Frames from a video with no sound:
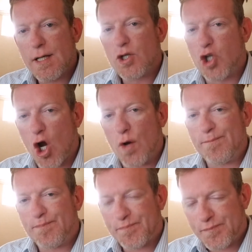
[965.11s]
So,
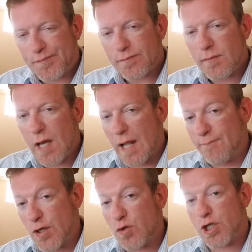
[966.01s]

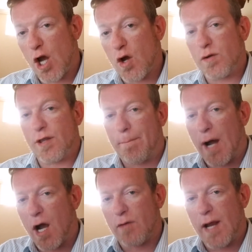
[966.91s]
if you showed the
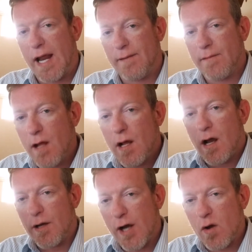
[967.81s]
par rate,
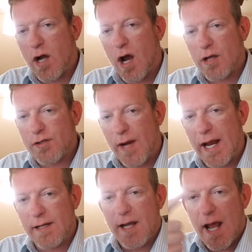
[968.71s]
a no-cost
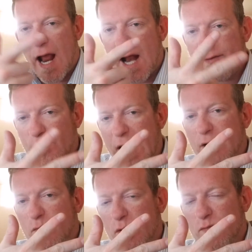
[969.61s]
rate, and
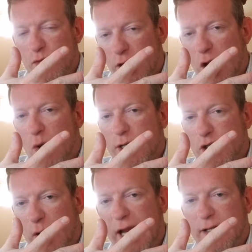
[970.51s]
the
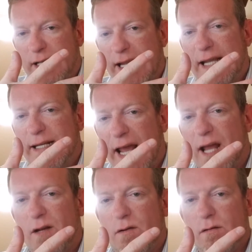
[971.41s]
lowest rate that they could
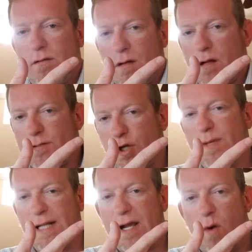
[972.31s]
get,
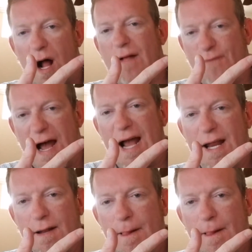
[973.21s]
assuming they qualify,